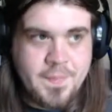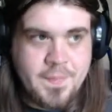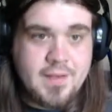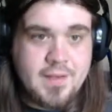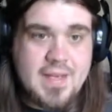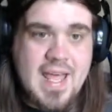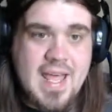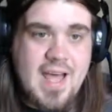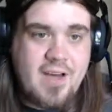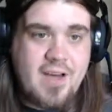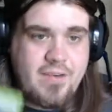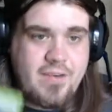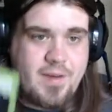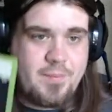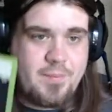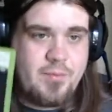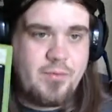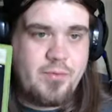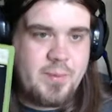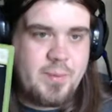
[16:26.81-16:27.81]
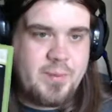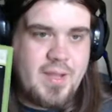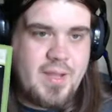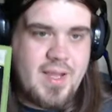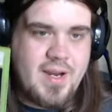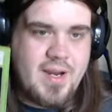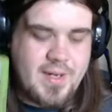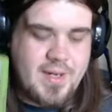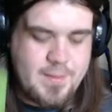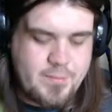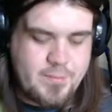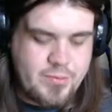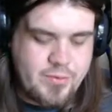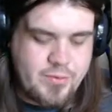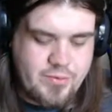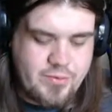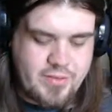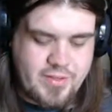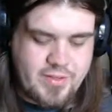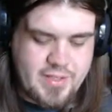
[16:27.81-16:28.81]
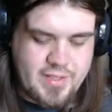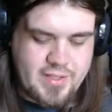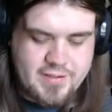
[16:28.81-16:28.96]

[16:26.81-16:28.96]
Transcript: Now, if I replay it, I get bored within